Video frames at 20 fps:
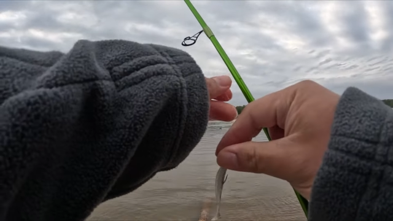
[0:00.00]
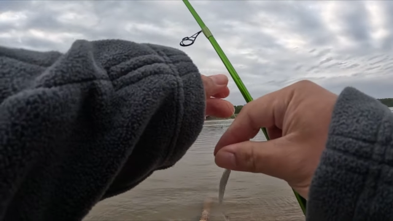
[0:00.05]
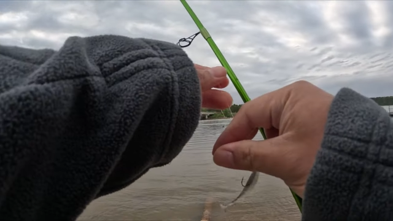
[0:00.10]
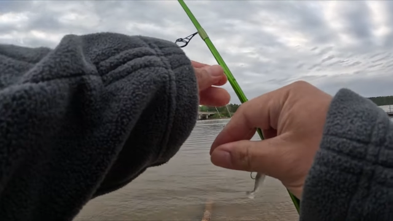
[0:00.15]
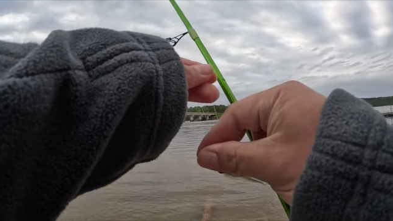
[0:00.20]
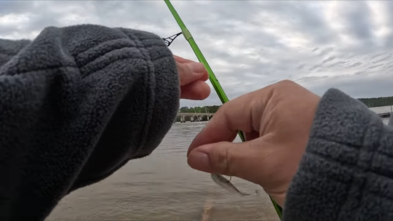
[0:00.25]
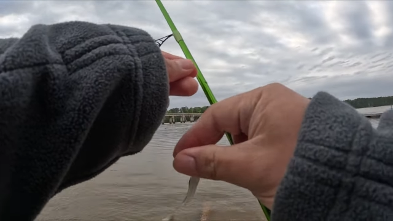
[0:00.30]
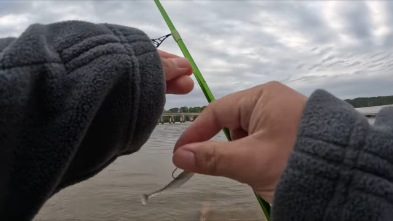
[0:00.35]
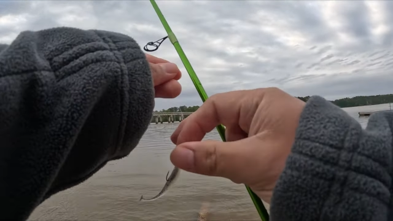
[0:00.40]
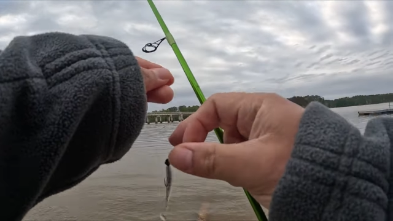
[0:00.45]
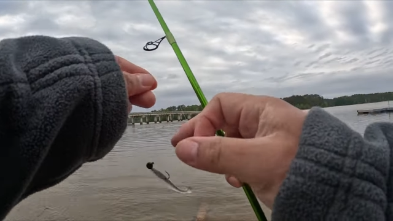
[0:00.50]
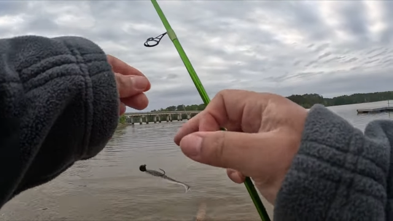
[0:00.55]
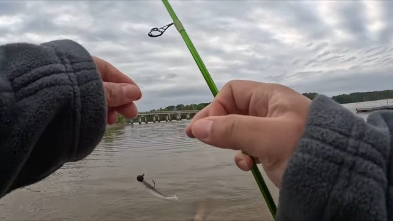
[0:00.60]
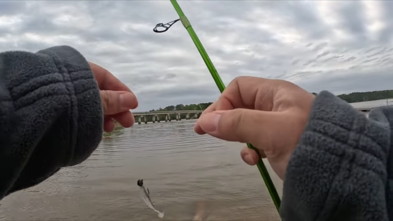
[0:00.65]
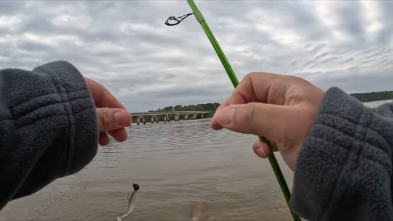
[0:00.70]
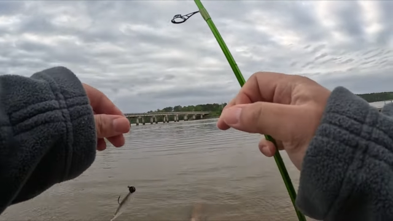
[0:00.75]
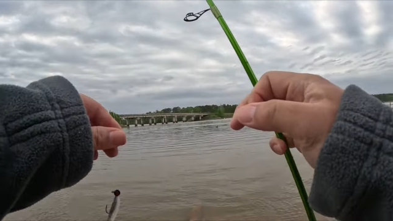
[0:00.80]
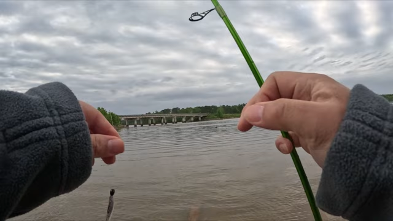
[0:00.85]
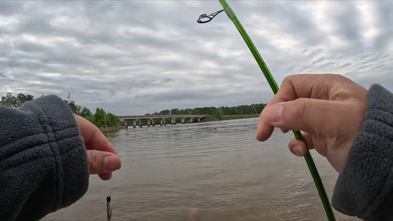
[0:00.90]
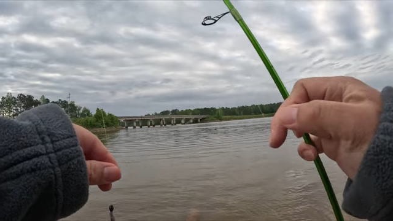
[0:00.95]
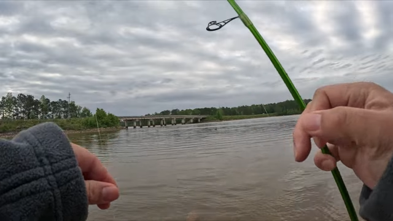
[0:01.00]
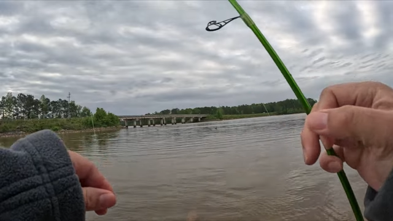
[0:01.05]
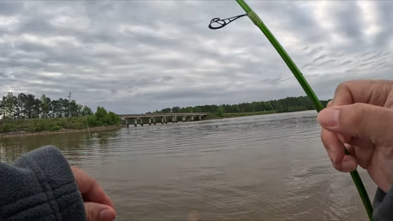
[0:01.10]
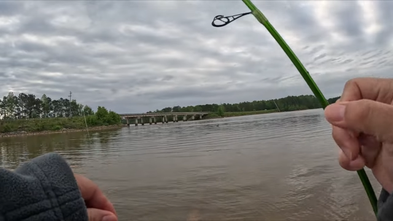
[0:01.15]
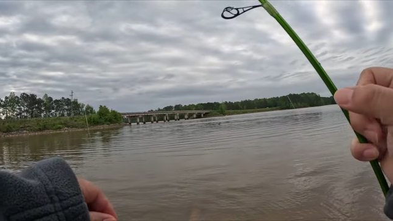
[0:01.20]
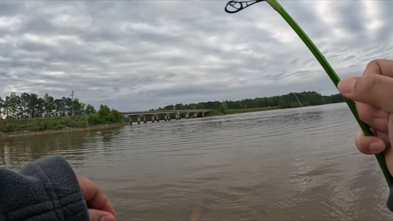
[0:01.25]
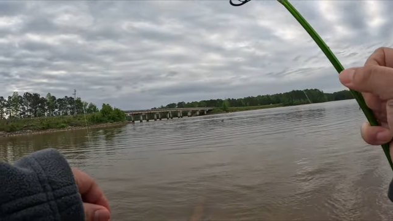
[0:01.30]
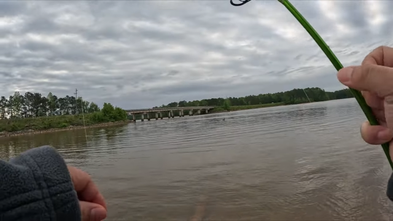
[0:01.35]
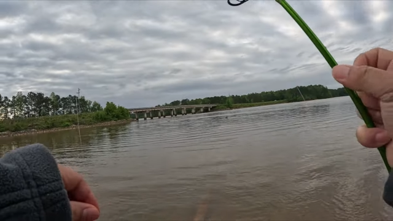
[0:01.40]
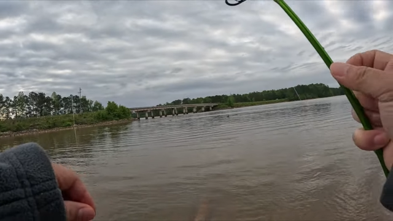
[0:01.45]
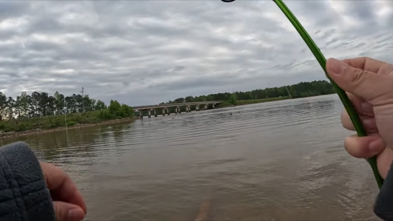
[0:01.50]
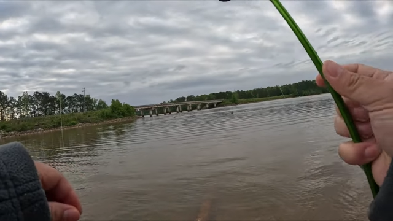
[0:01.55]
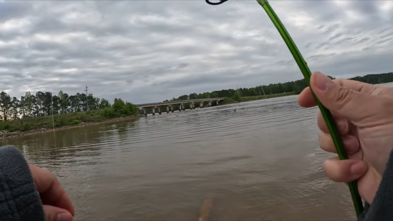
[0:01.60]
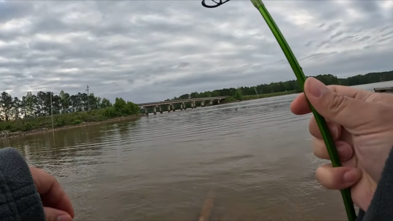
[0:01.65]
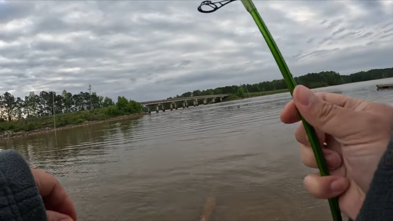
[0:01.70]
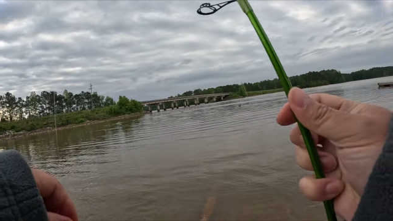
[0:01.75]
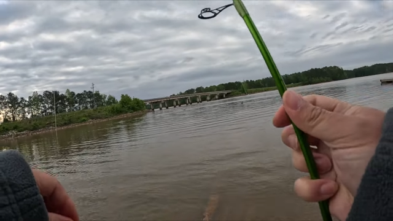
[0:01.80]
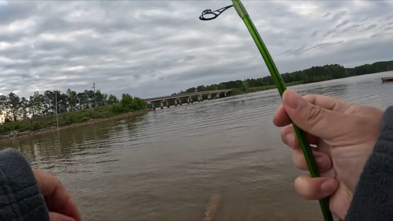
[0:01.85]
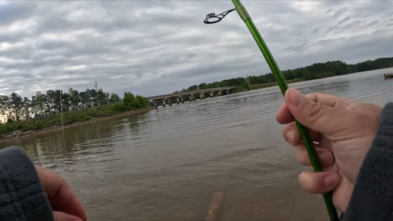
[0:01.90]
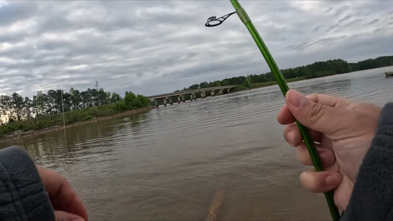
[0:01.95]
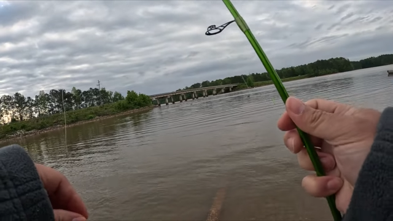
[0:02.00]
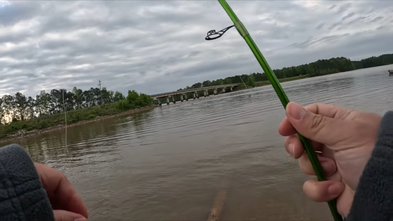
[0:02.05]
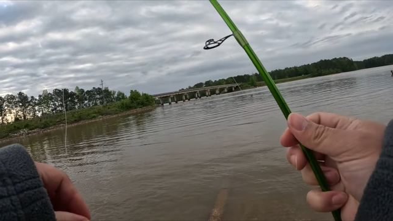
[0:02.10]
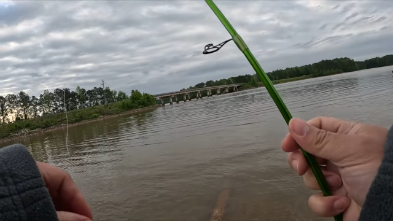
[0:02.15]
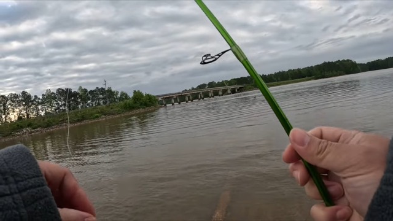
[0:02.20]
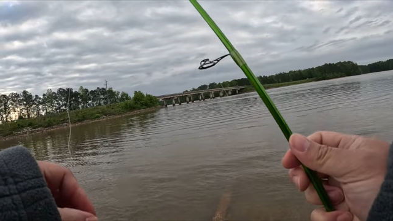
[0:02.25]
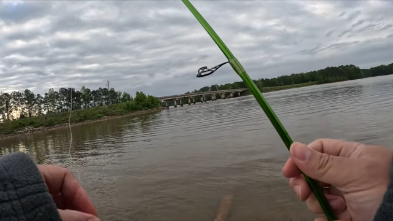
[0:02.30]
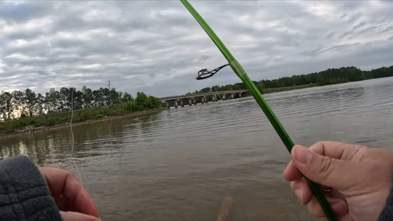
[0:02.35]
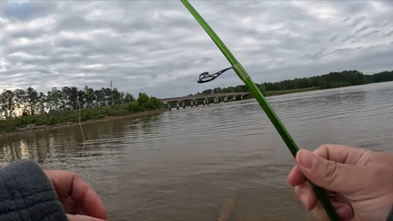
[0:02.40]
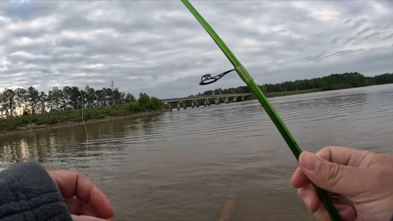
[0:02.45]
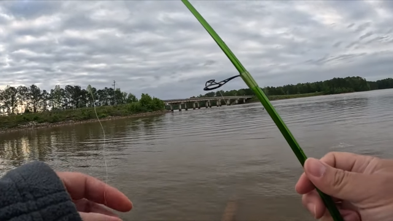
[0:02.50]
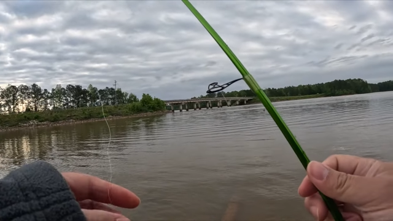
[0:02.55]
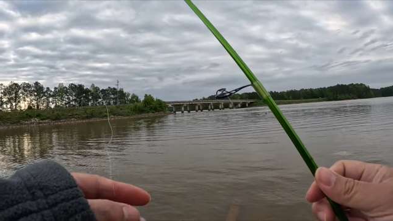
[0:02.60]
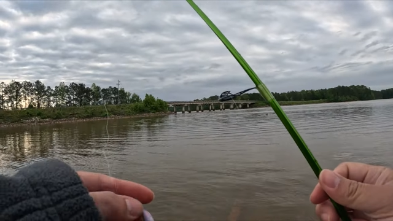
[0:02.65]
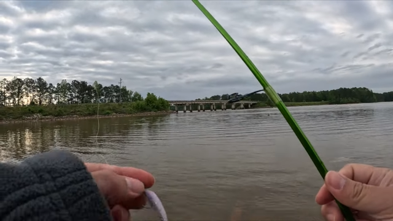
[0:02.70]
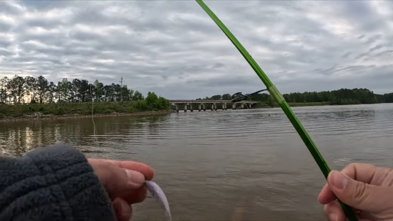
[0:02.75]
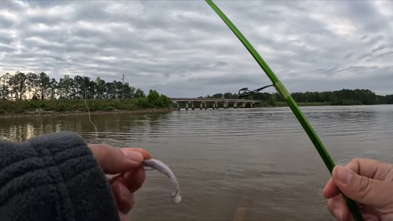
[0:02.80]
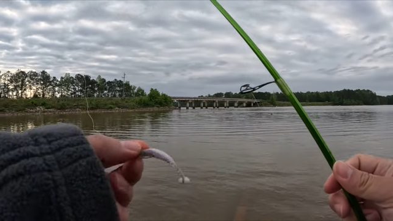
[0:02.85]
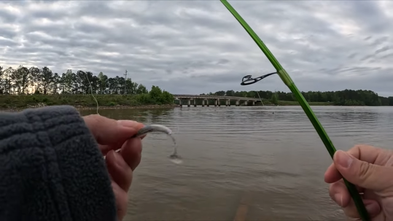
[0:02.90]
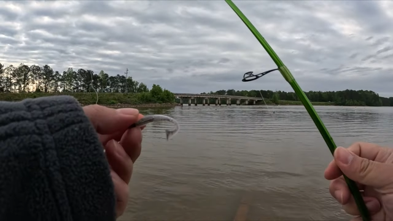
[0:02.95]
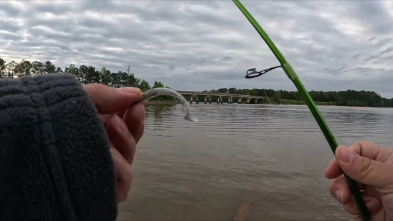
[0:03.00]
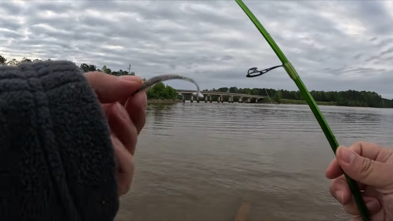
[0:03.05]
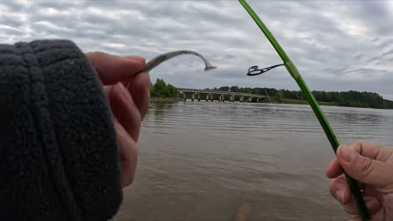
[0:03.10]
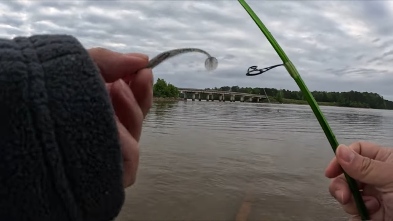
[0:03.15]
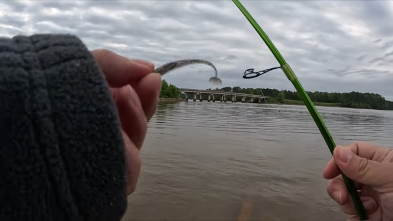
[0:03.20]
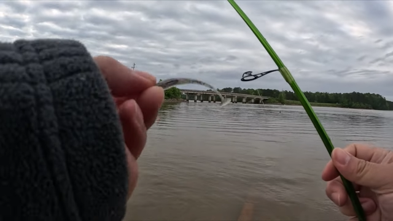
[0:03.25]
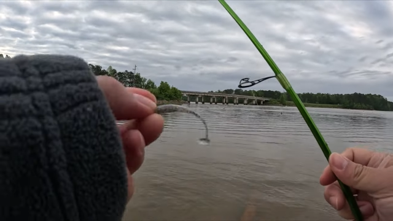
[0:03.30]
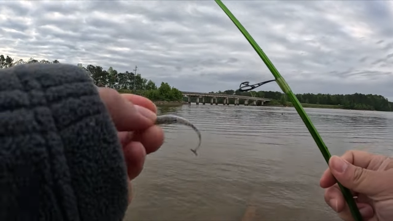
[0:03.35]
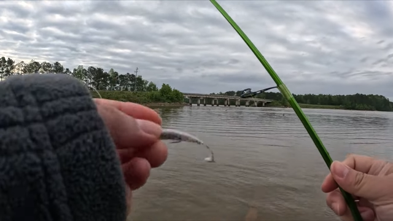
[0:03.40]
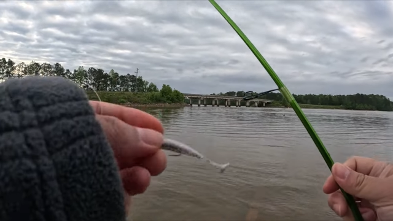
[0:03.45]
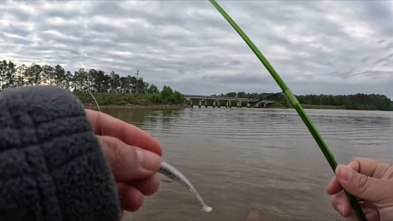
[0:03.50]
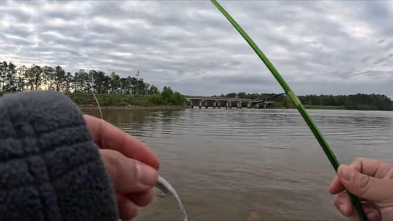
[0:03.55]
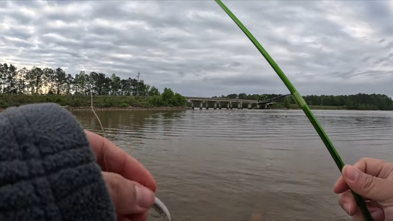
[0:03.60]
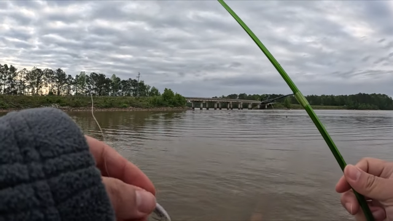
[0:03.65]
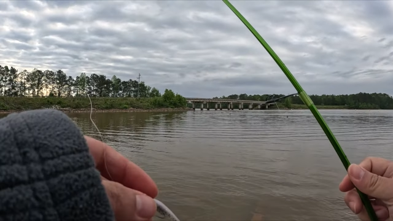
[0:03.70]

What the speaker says: Nobody's mouth can be seen.